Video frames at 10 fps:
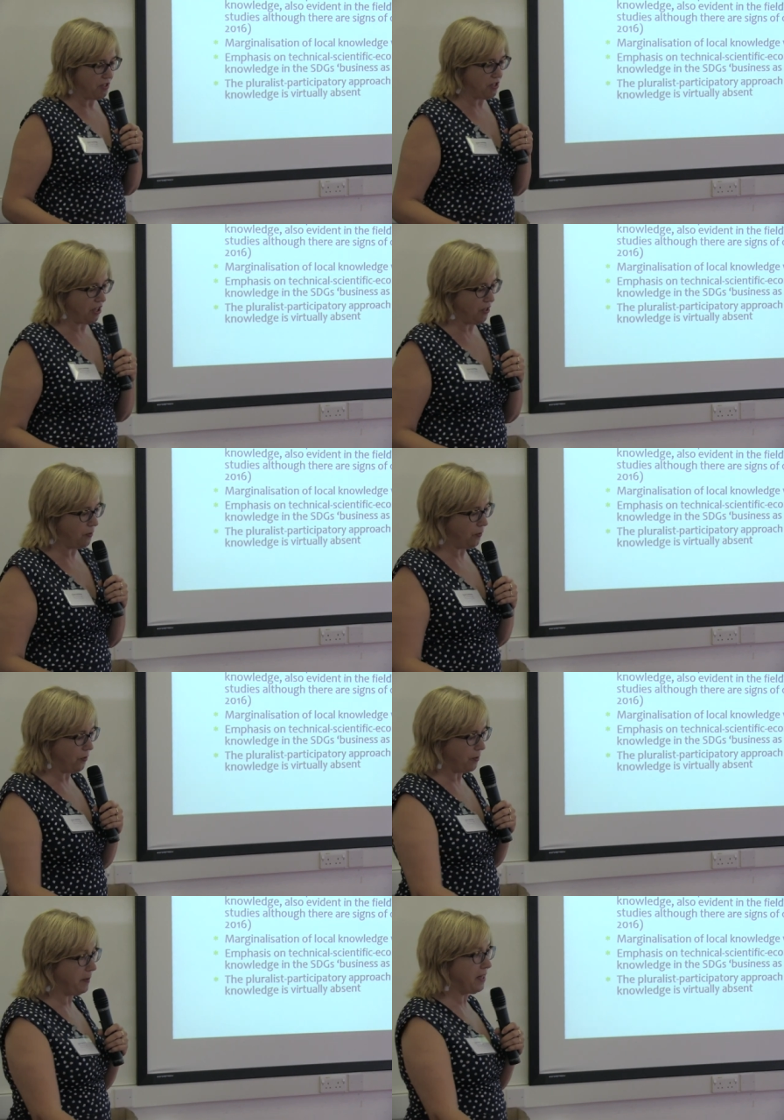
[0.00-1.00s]
So,
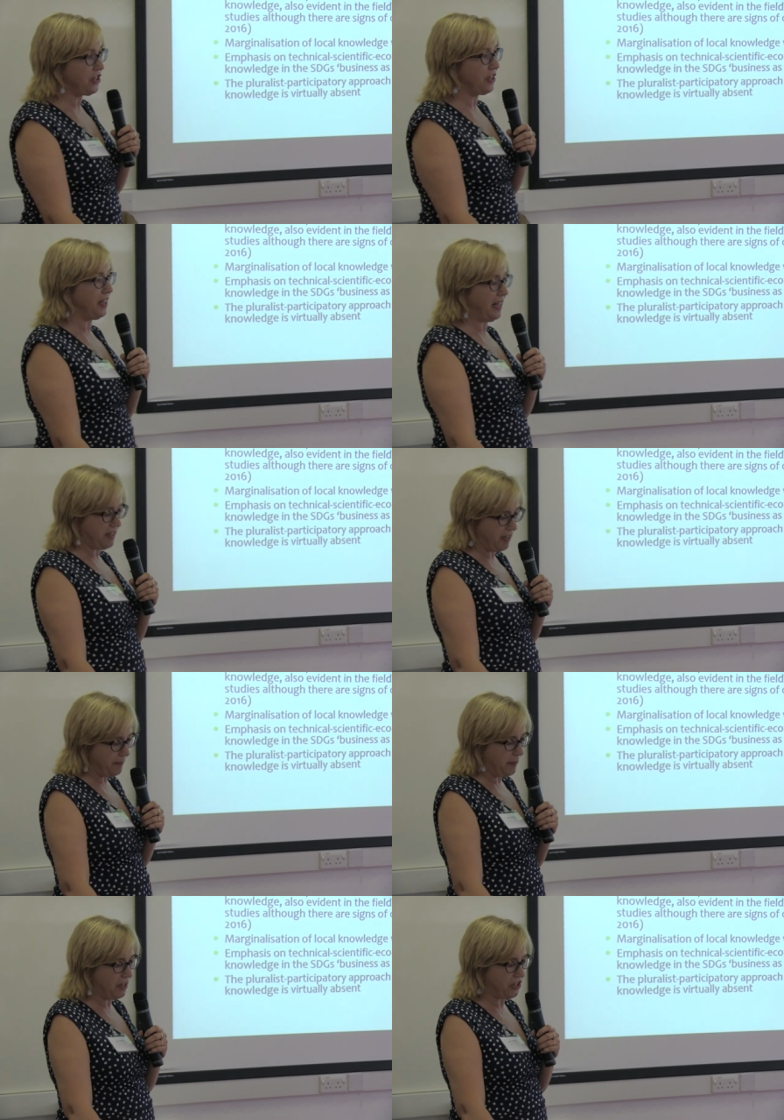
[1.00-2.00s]
the marginali
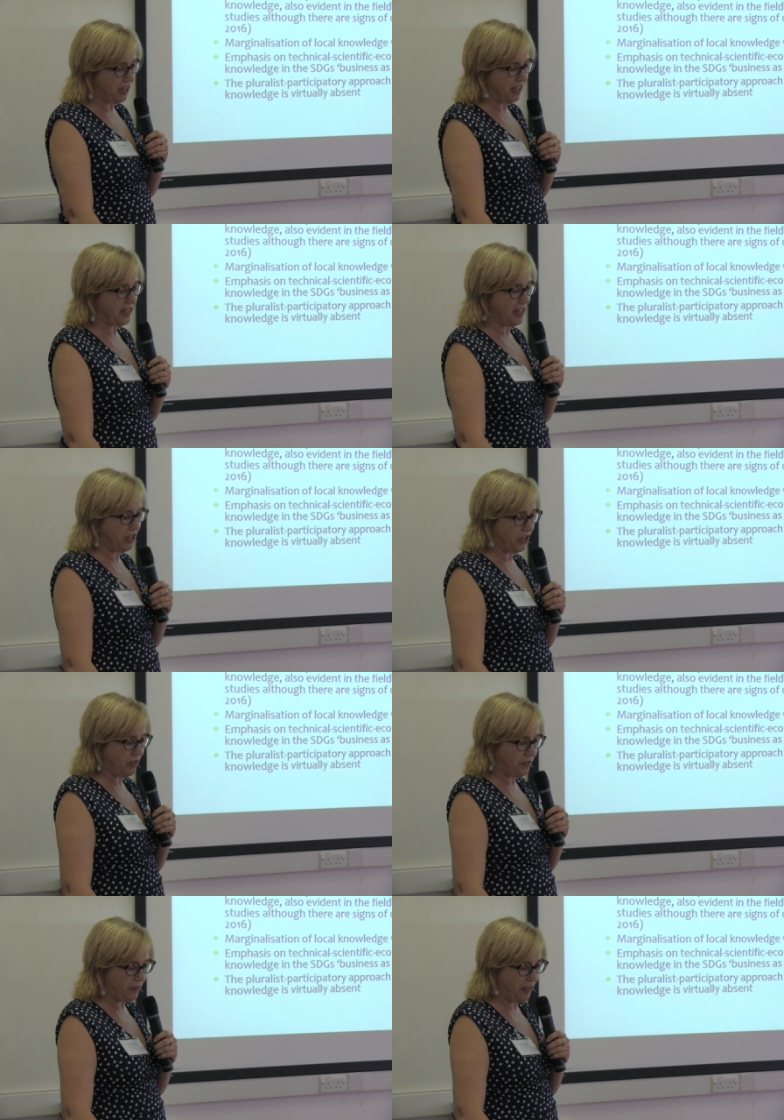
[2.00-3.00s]

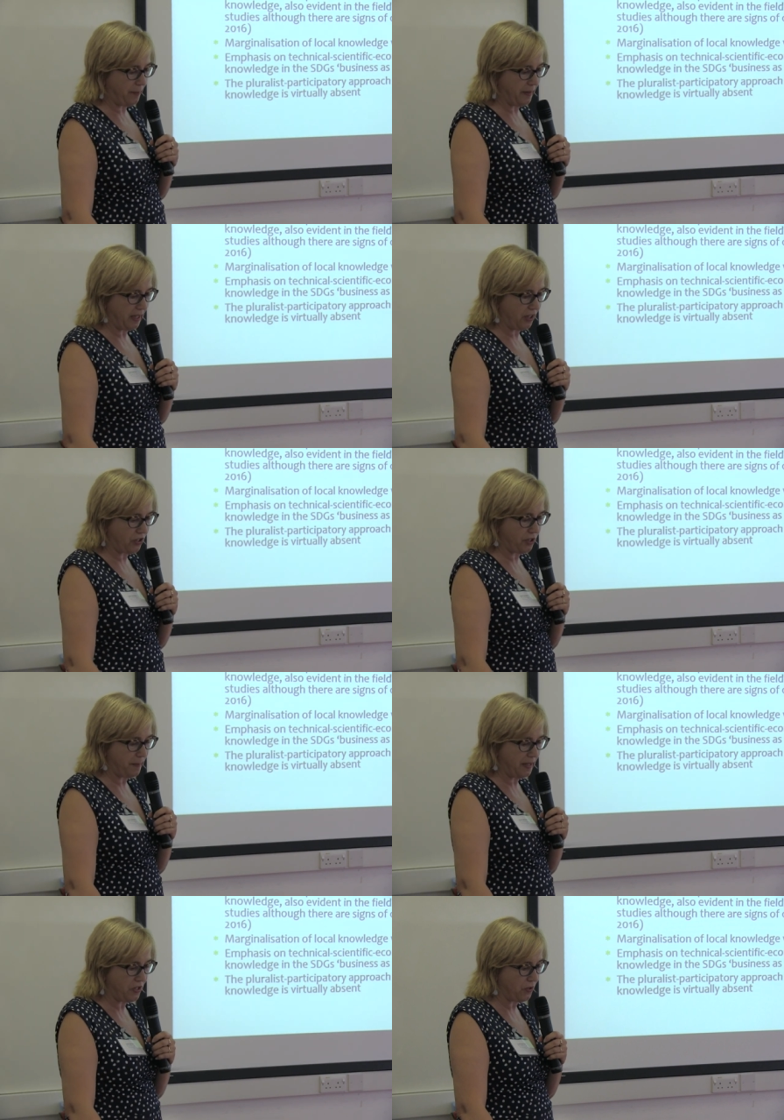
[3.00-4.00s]
marginalisation of developing
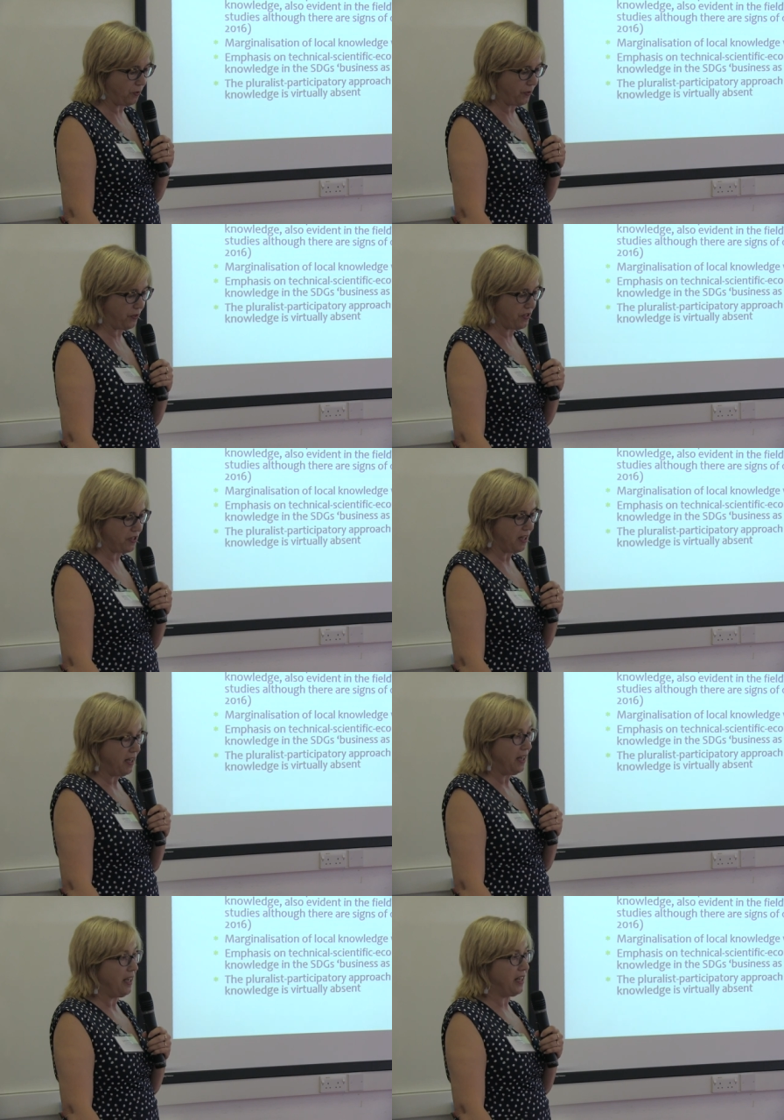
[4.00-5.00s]
country-based authors
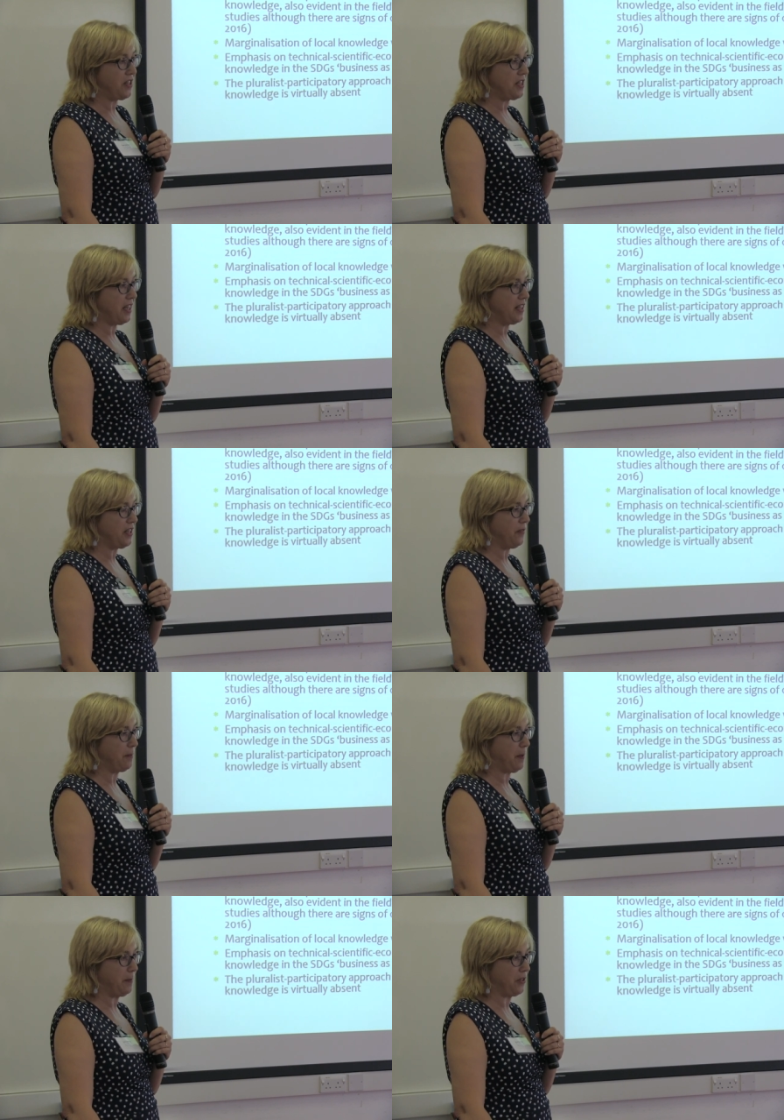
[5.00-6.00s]
in
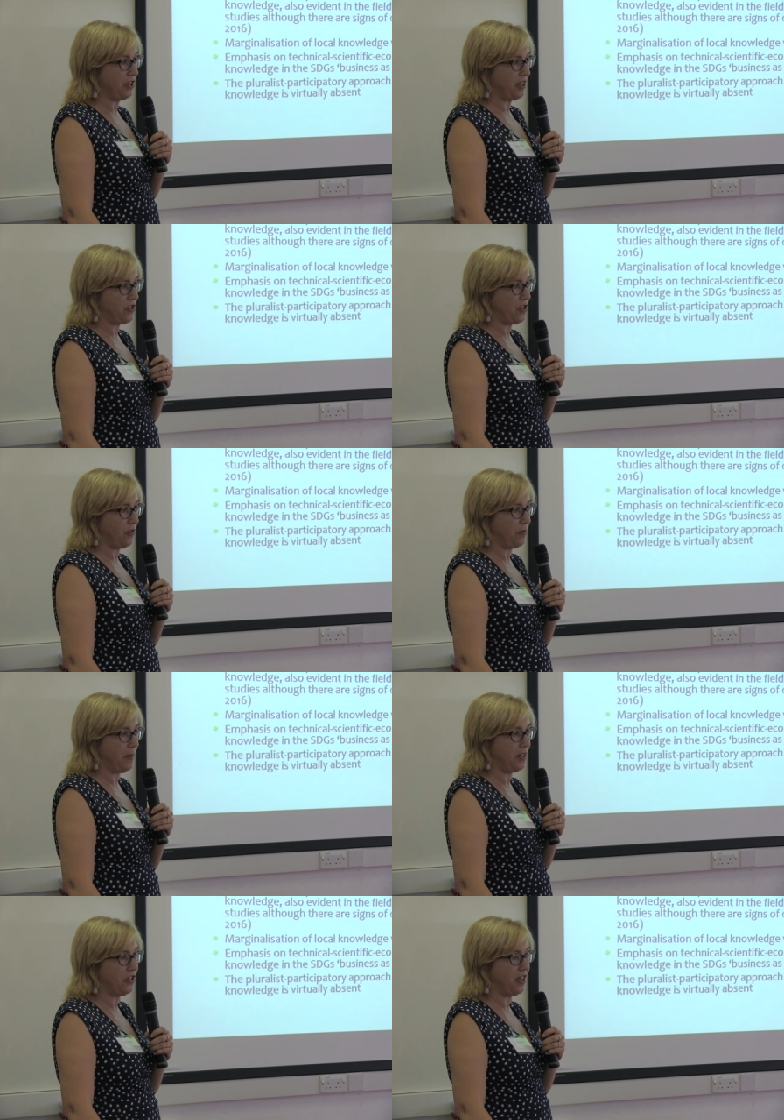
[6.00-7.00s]
scientific publishing, so the
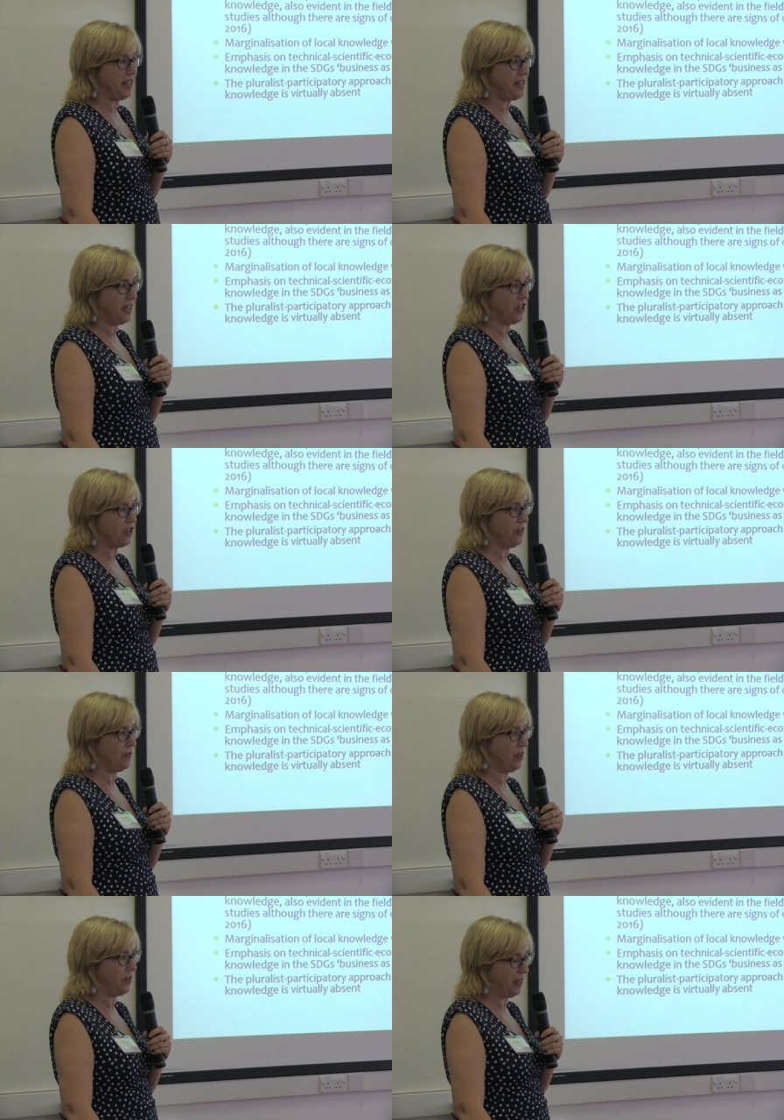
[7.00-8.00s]
marginalisation
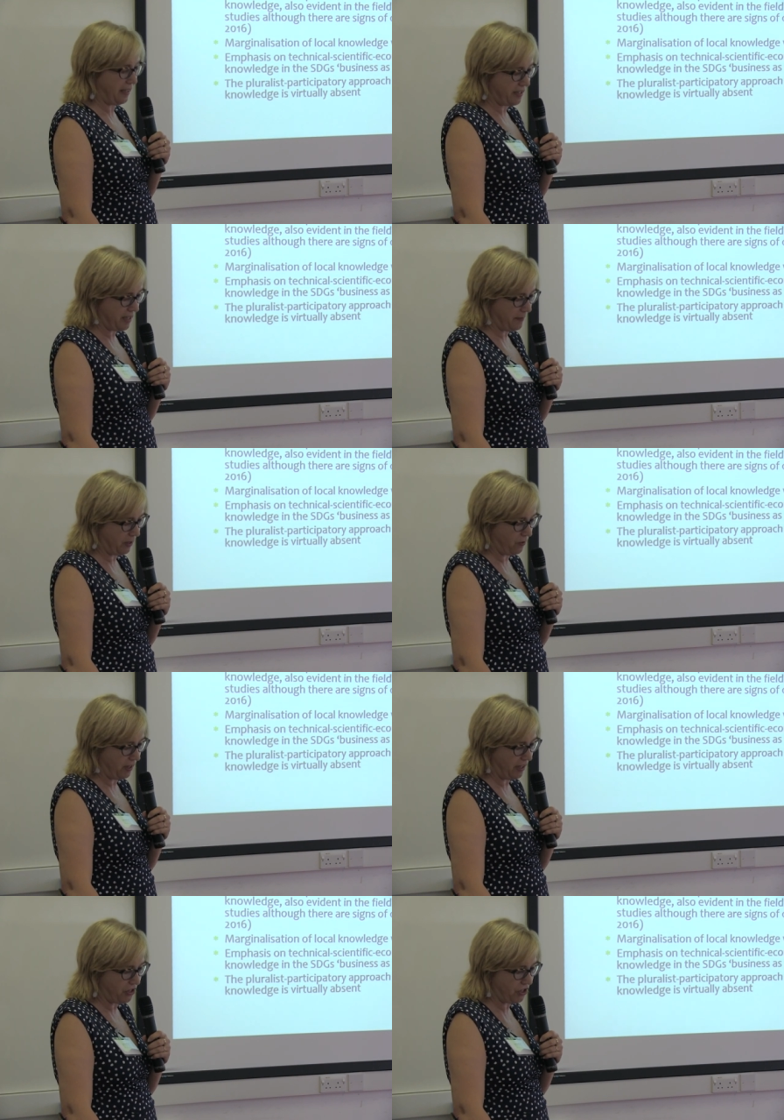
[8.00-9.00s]
of local academic
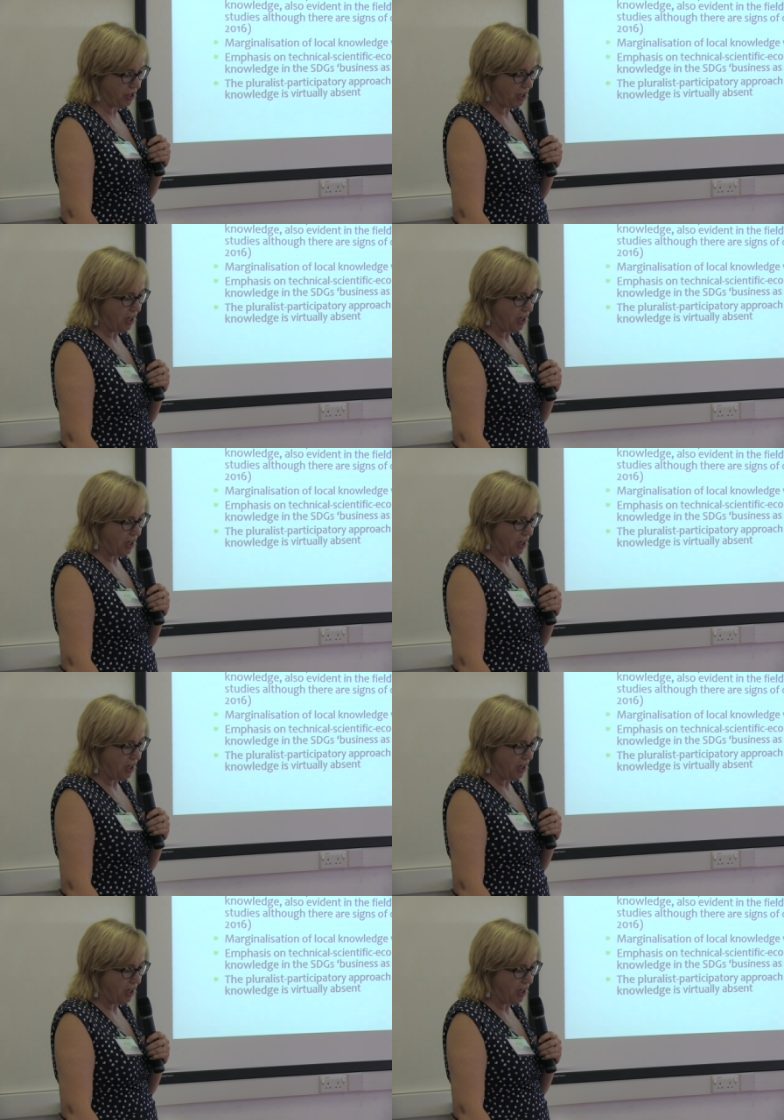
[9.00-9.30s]
knowledge.